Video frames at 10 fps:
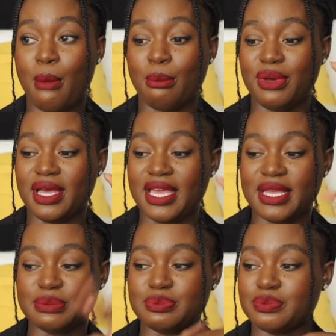
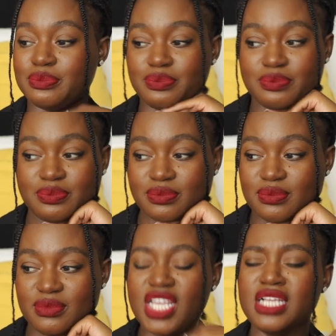But
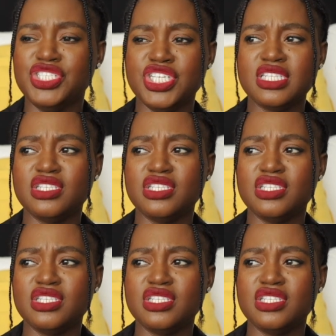just